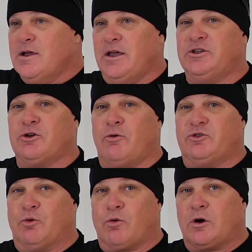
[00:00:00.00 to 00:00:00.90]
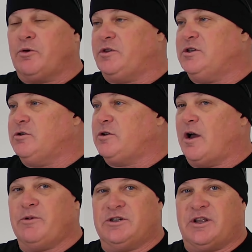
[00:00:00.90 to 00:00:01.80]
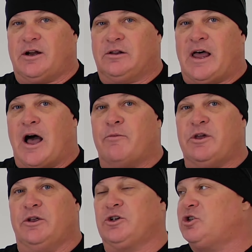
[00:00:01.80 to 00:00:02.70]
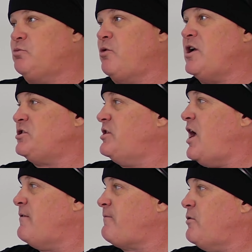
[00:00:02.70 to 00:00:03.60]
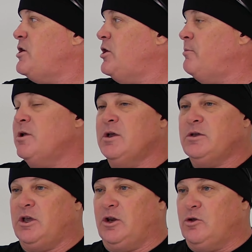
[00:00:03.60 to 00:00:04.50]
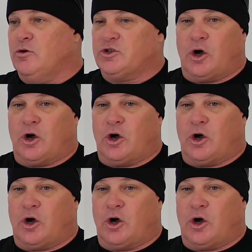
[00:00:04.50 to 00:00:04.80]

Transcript: And so to work with these two companies that allow me to express that freedom and use